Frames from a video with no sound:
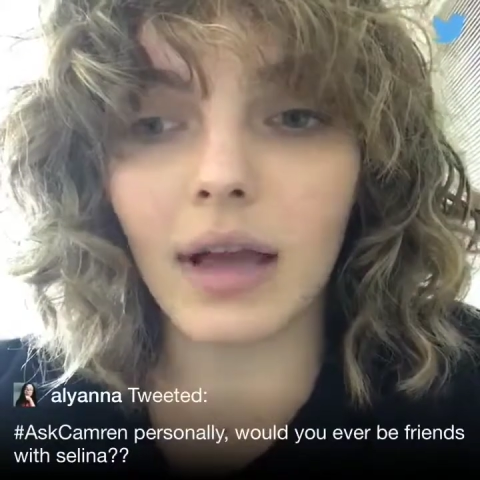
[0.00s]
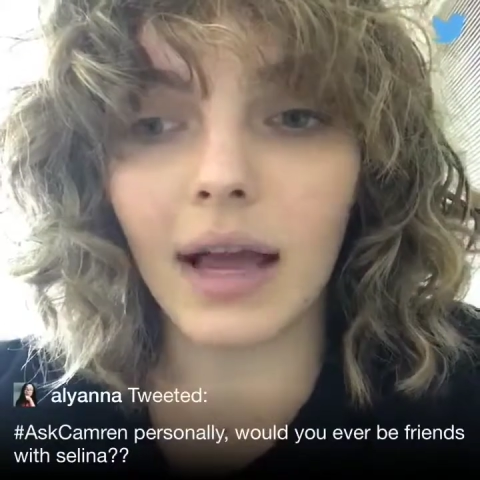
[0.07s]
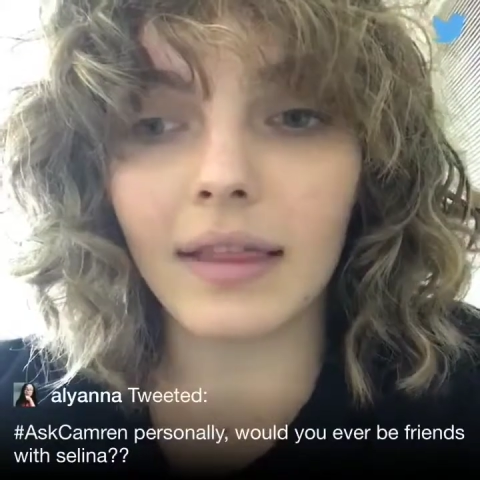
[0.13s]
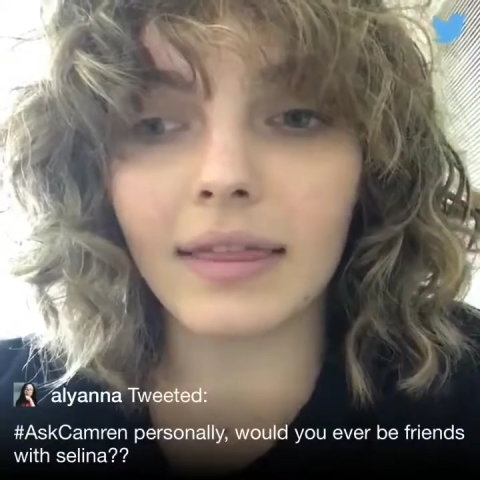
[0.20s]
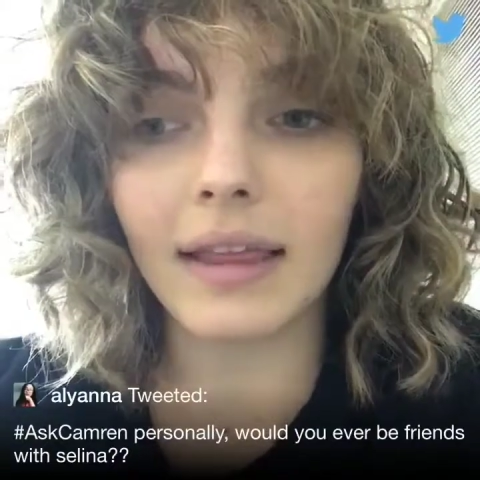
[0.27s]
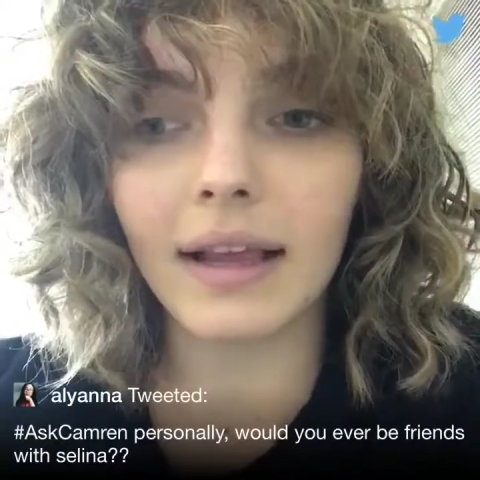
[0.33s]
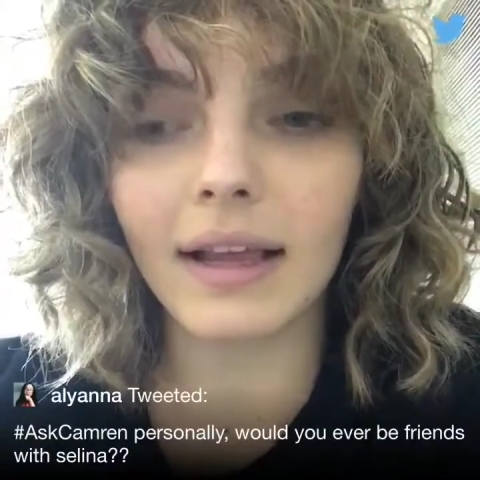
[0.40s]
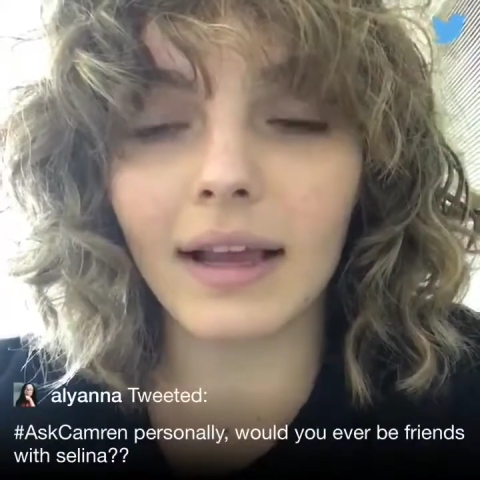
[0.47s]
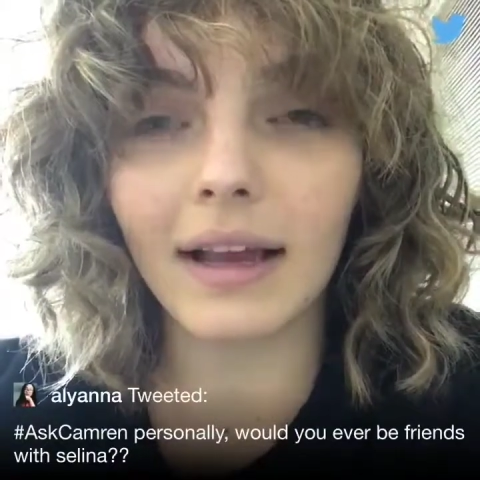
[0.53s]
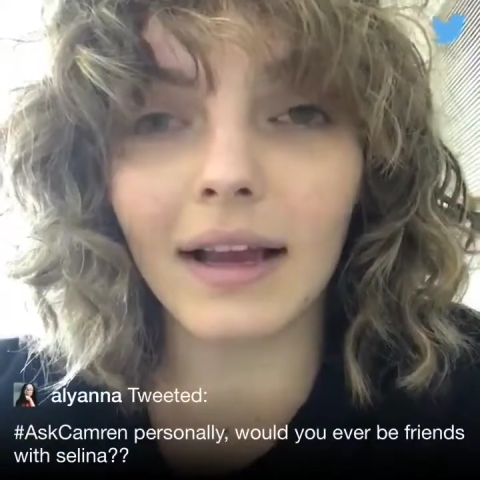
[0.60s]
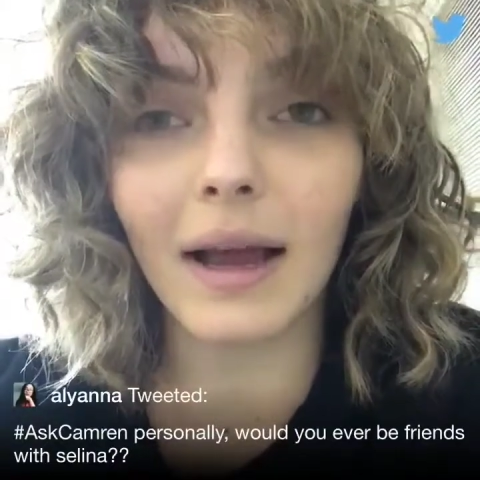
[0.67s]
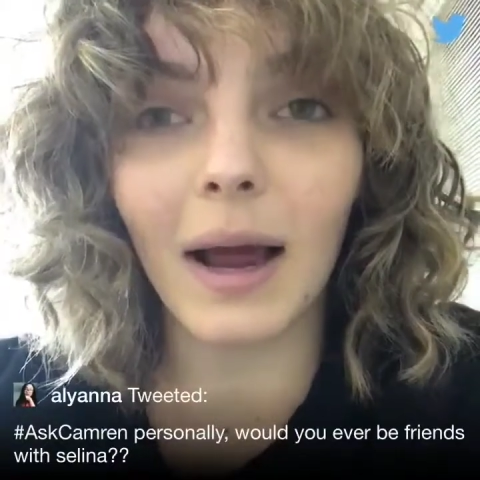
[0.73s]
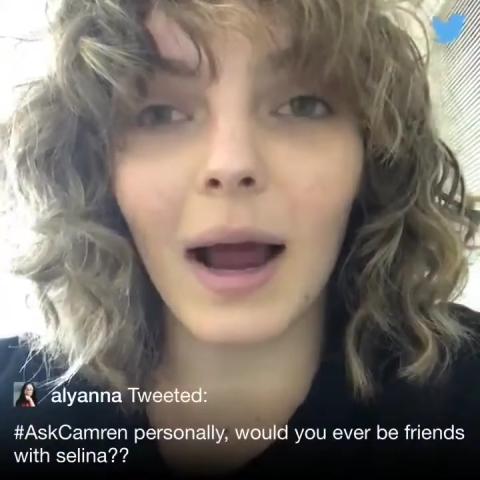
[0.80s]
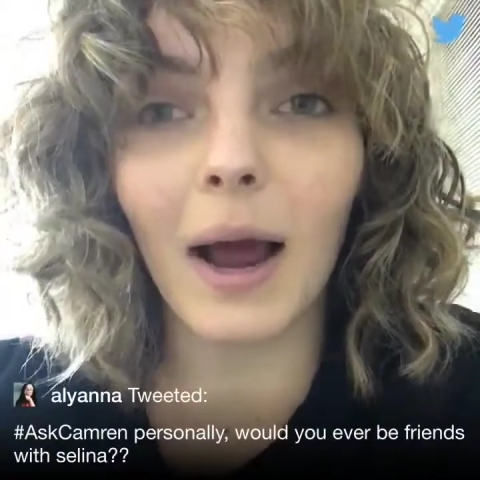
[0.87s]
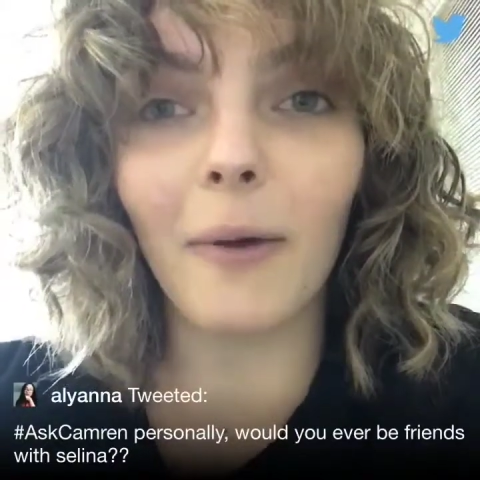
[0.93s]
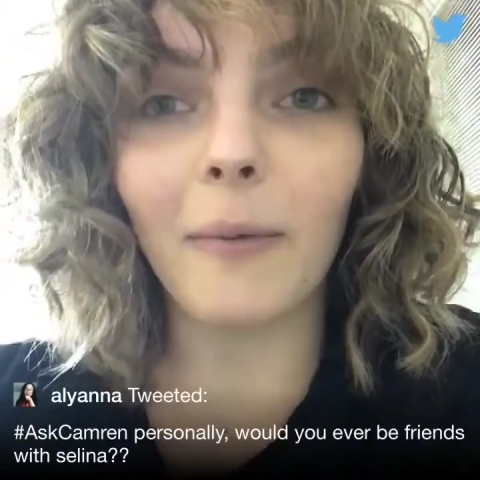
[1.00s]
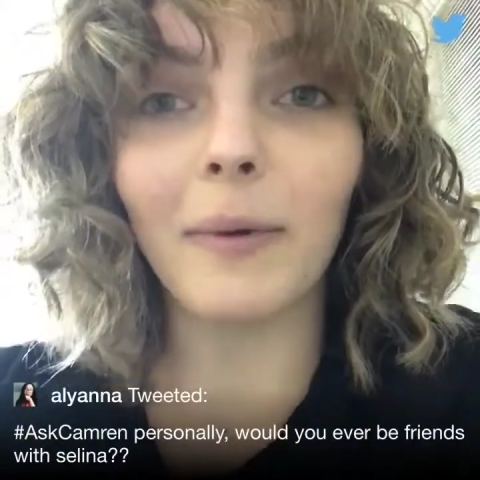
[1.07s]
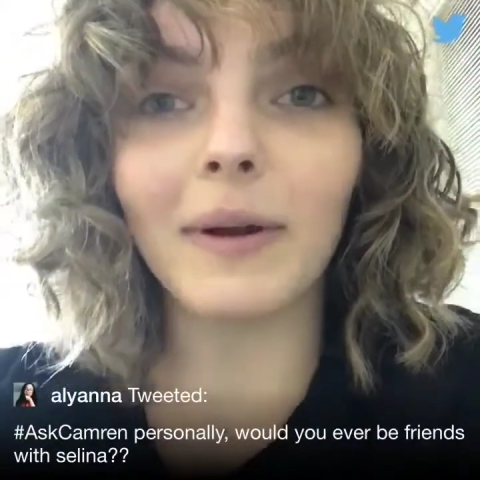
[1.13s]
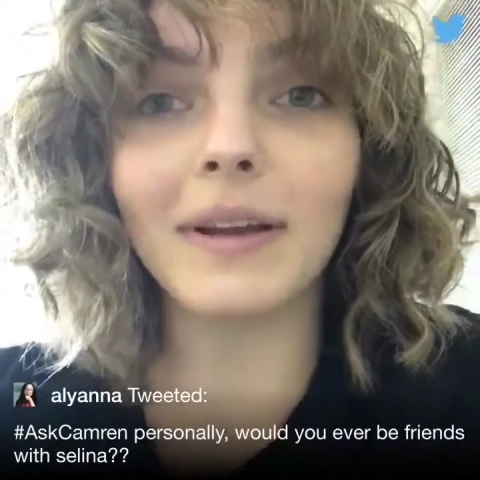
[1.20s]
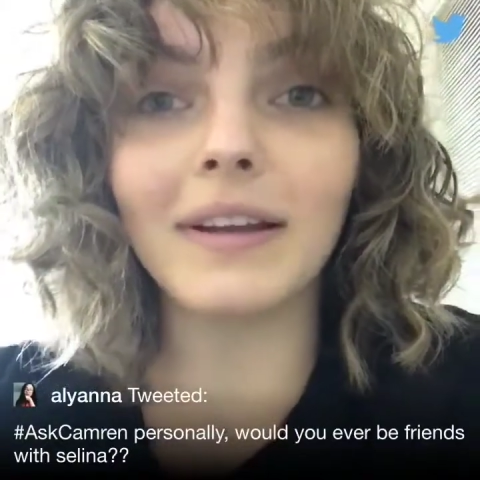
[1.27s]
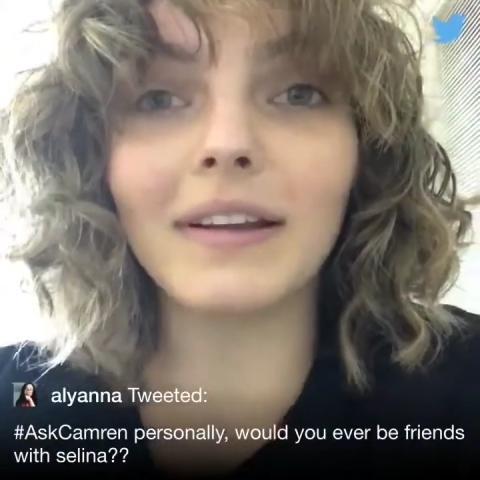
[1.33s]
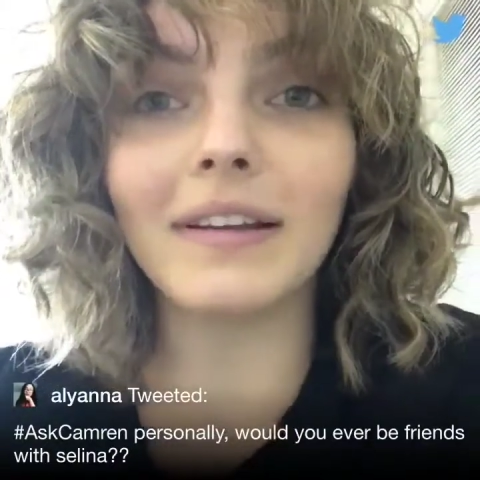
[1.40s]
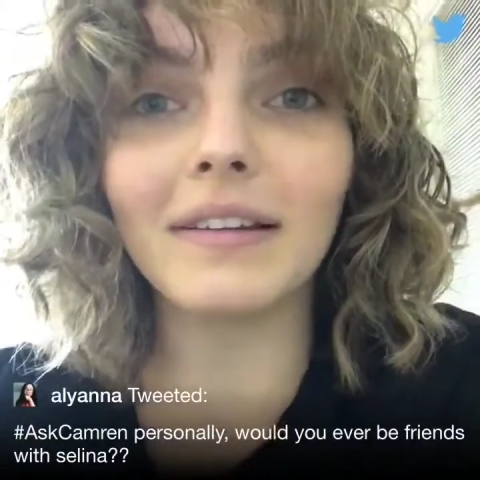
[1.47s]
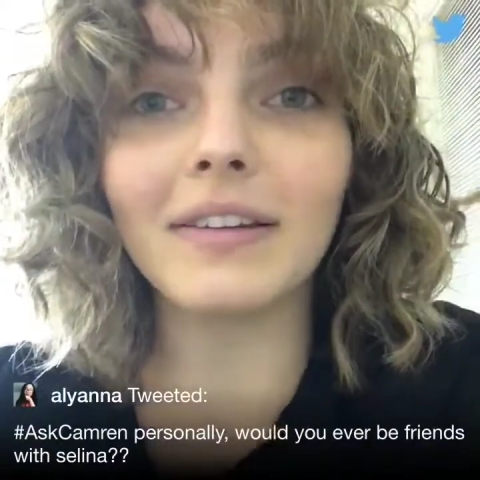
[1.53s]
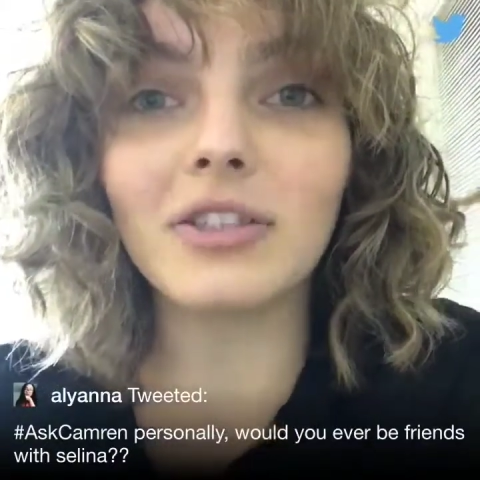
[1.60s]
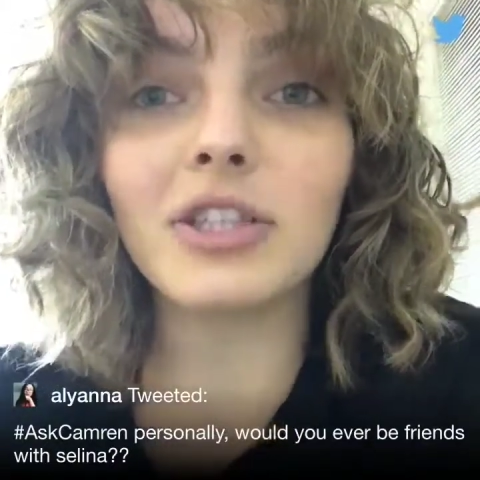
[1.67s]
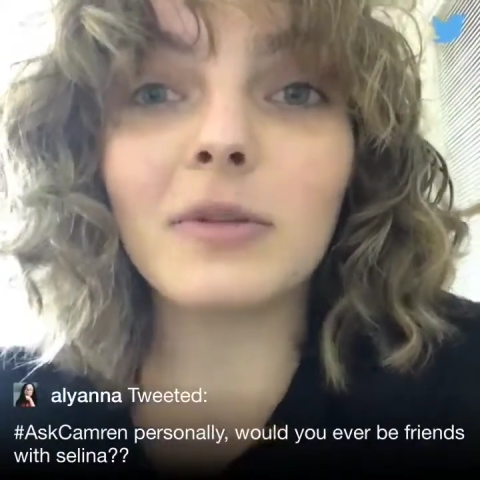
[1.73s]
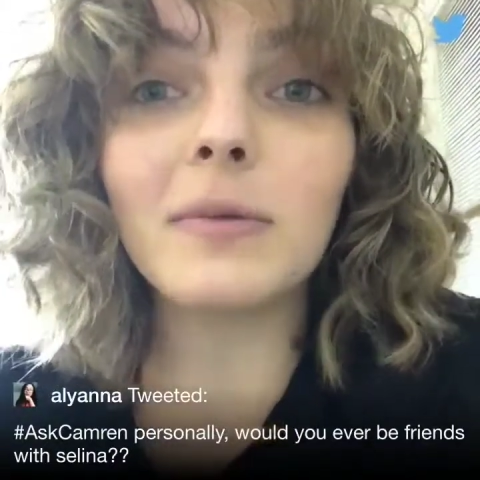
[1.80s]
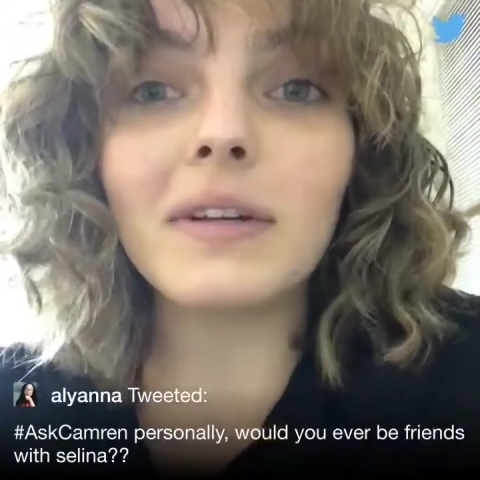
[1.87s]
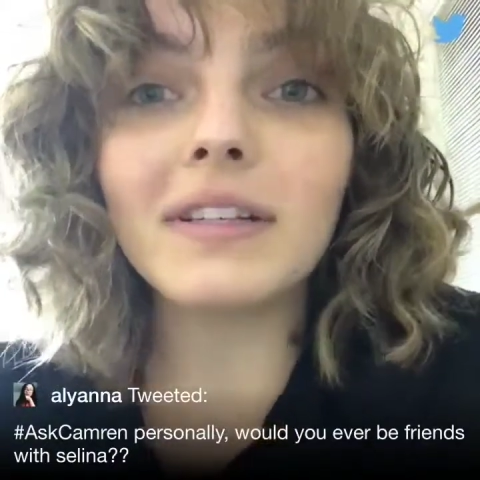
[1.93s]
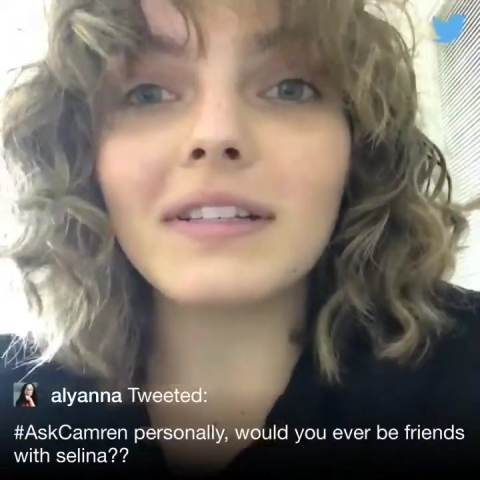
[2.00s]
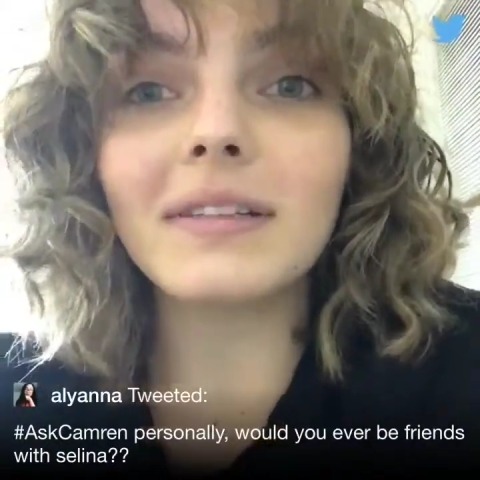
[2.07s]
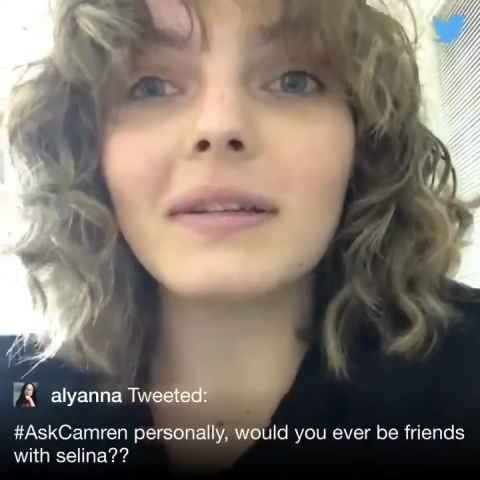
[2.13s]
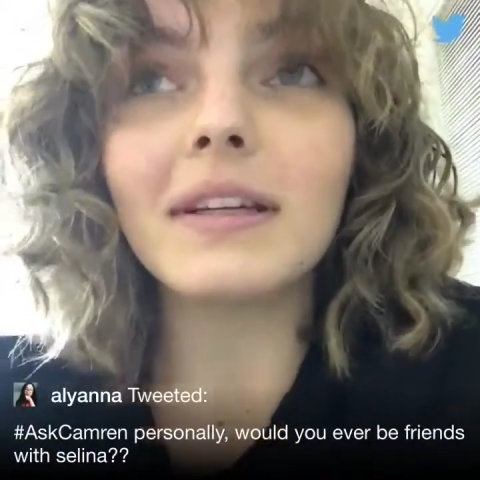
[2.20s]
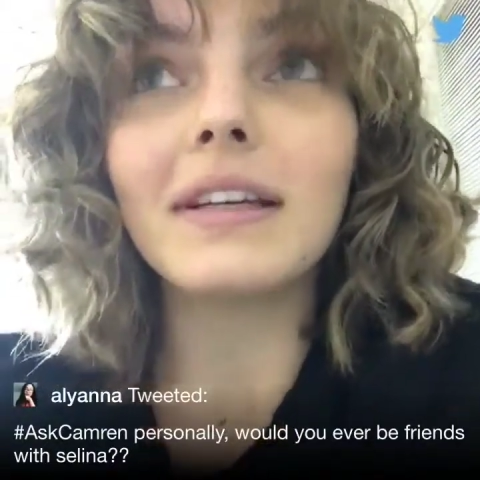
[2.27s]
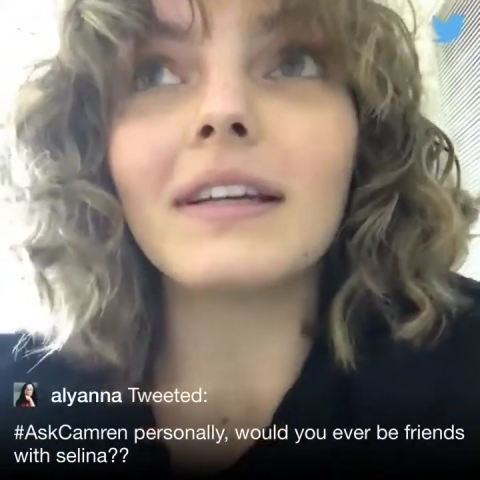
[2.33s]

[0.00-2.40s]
so I think I would, she would,